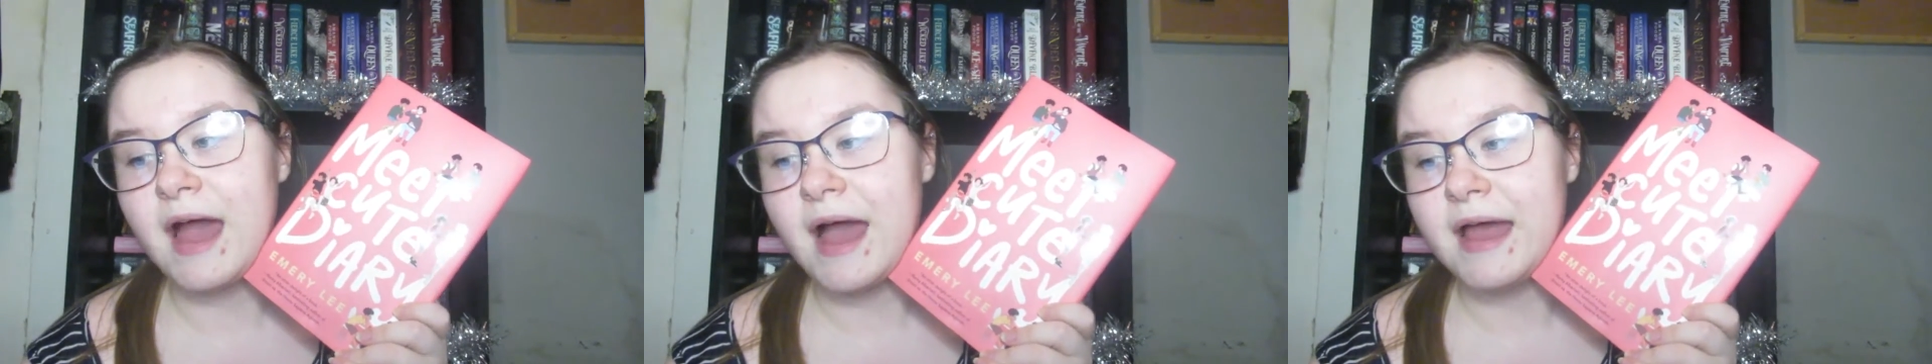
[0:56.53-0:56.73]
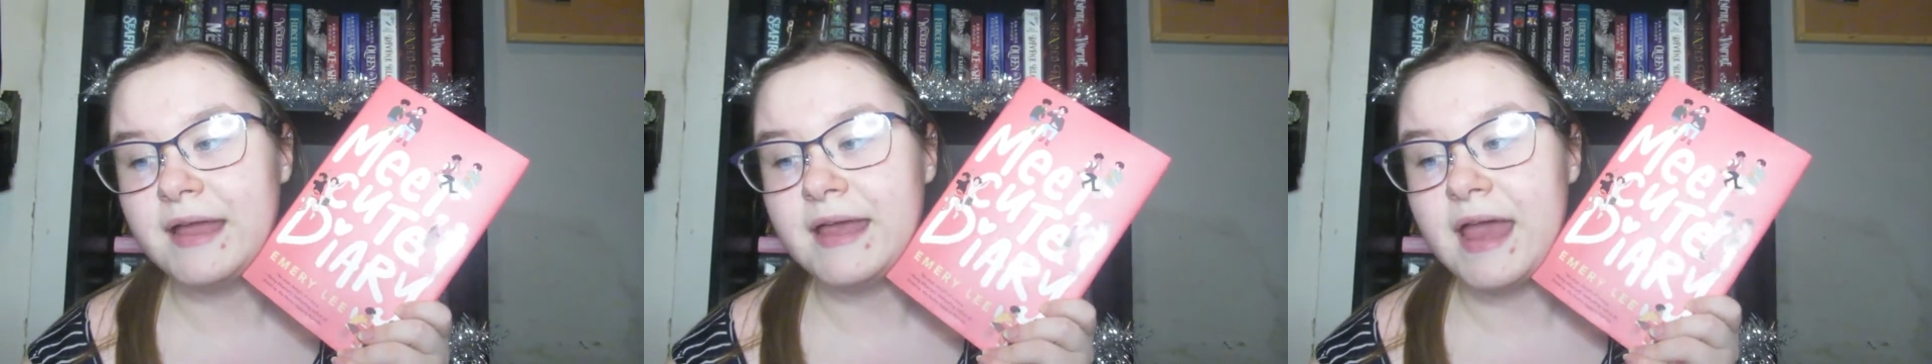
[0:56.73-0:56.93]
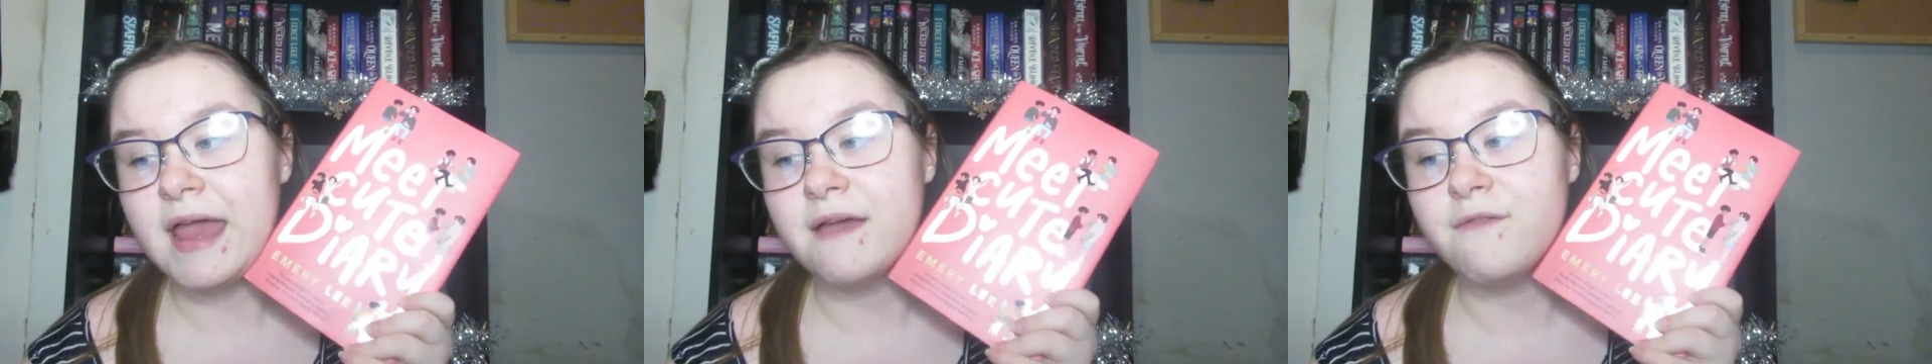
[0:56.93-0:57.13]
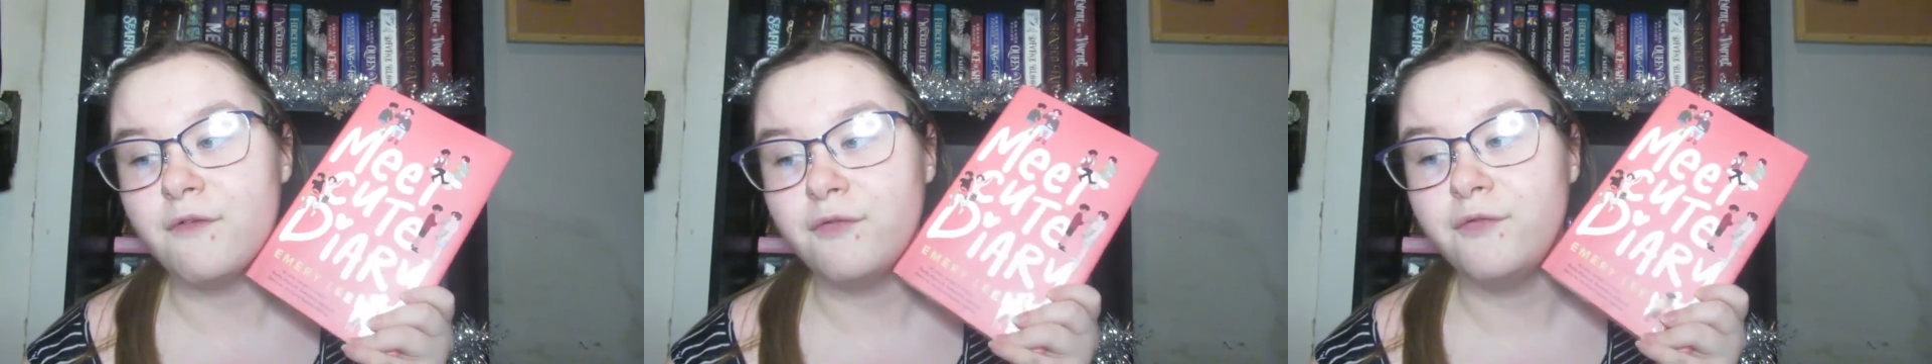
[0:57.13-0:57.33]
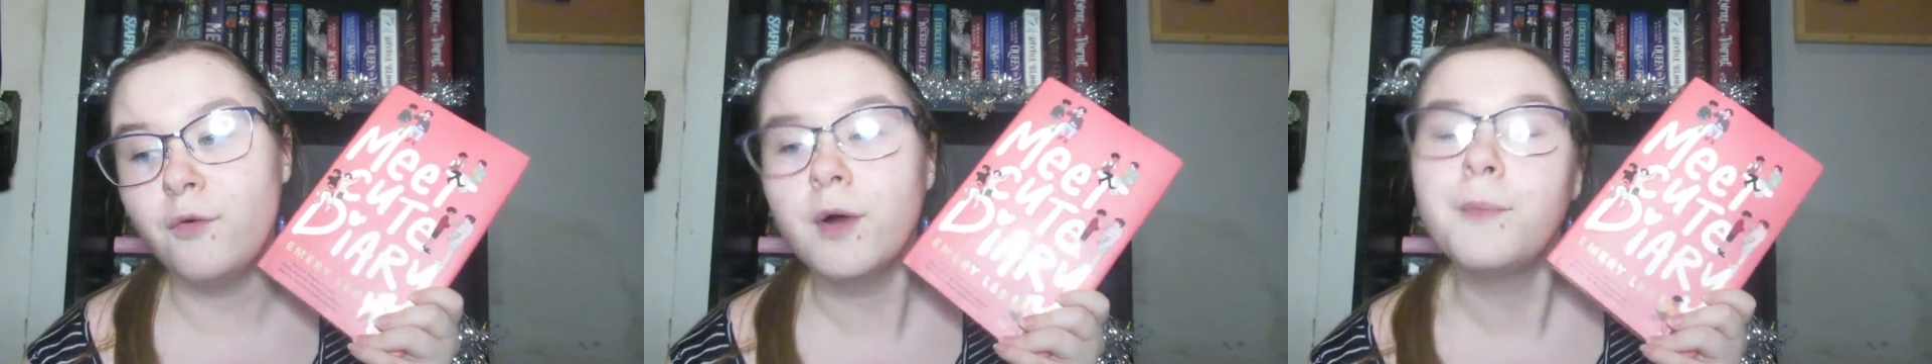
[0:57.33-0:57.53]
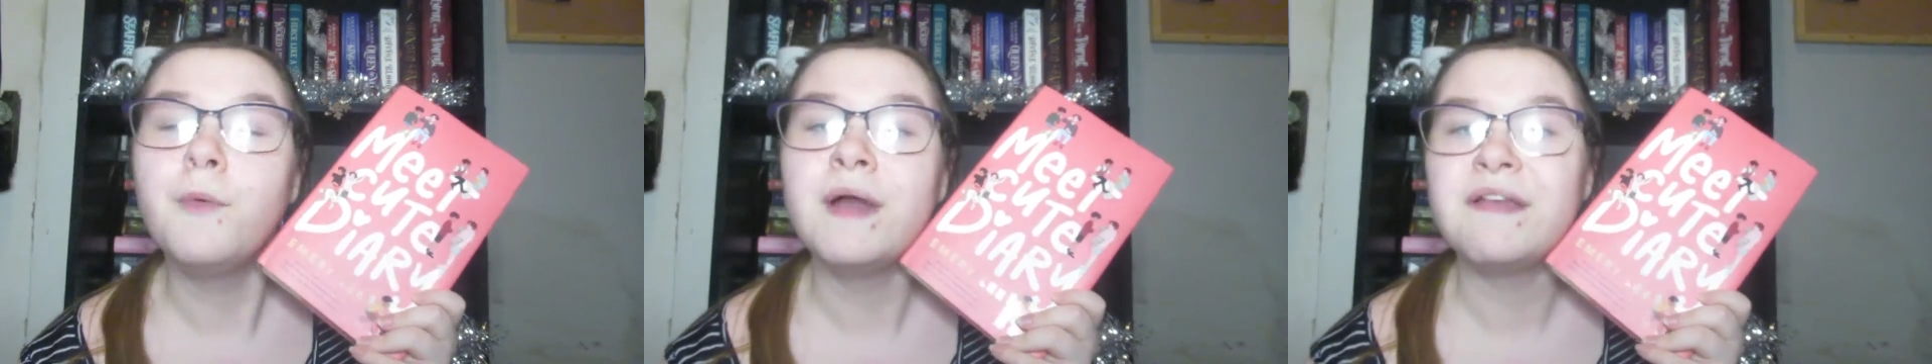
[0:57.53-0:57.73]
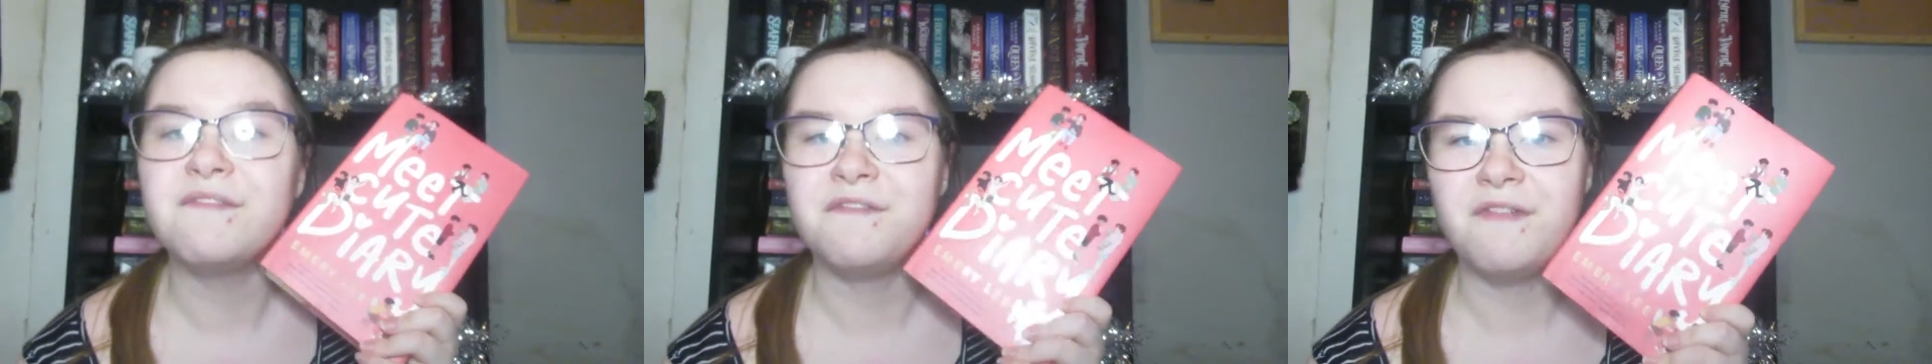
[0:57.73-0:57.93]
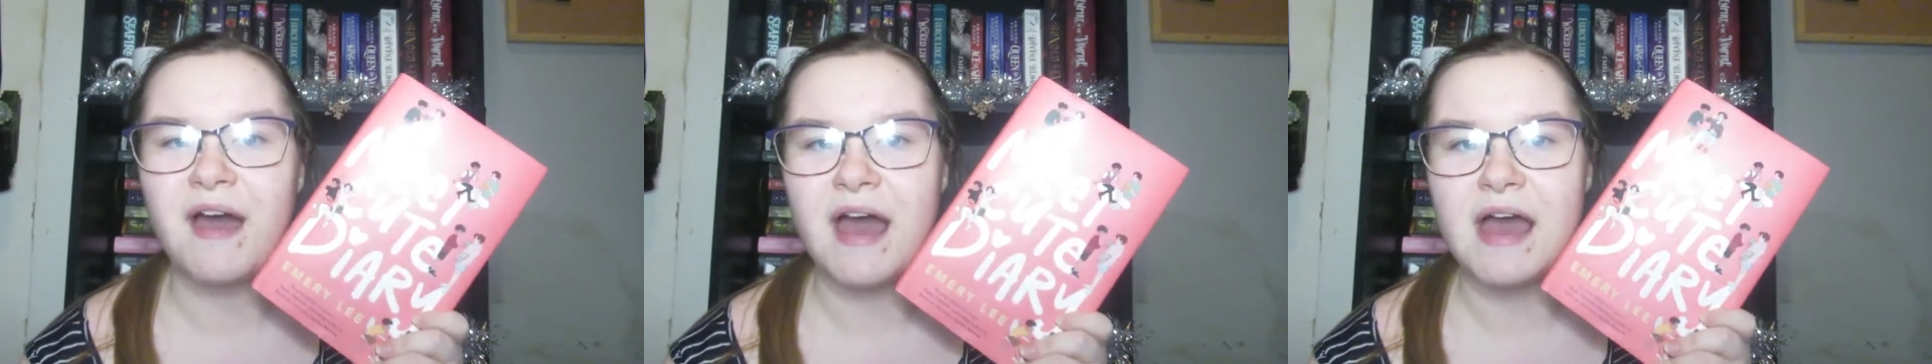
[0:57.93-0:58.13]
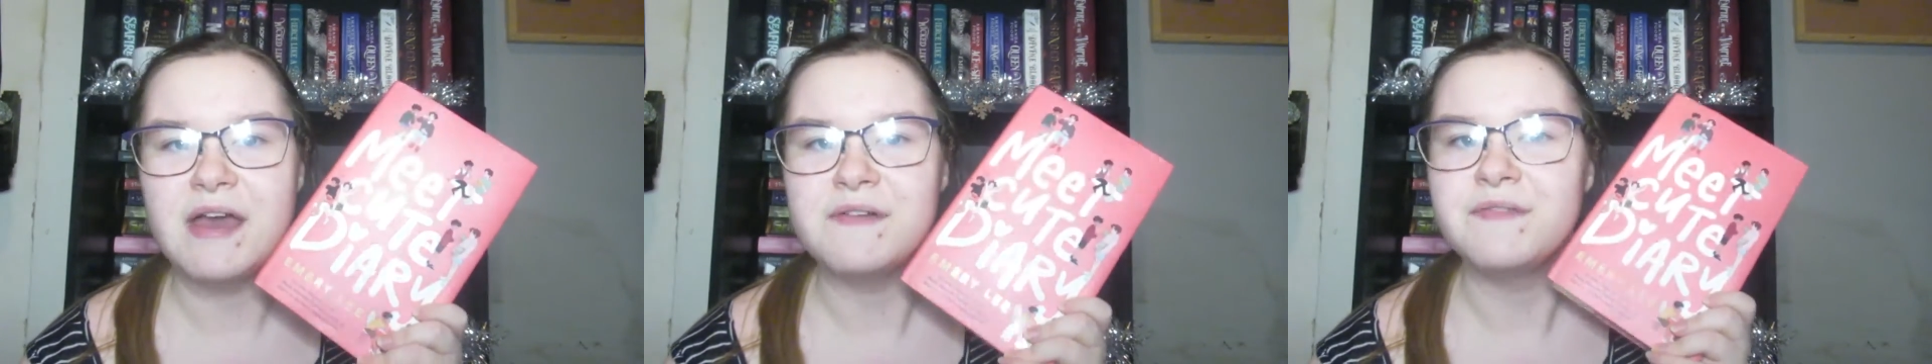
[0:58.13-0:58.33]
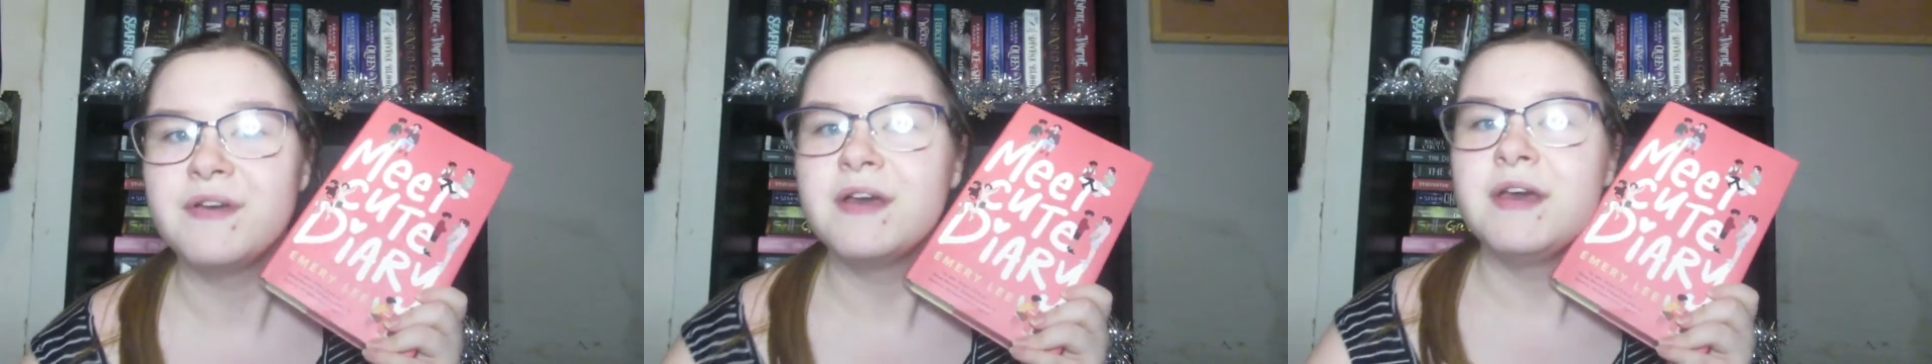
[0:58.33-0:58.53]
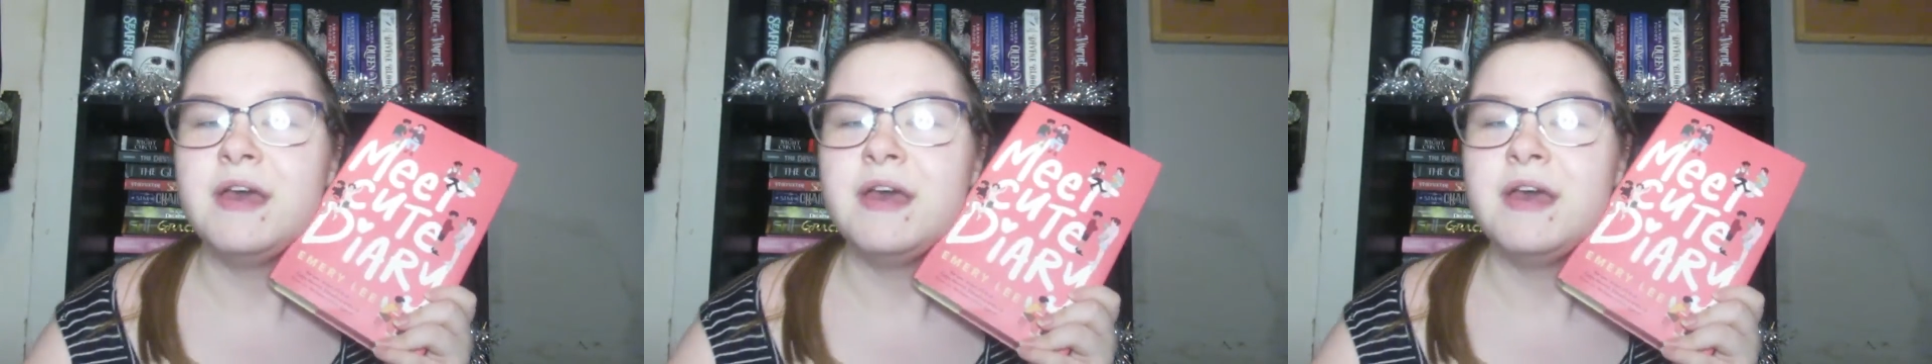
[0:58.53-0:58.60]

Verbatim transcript: I gave 4.5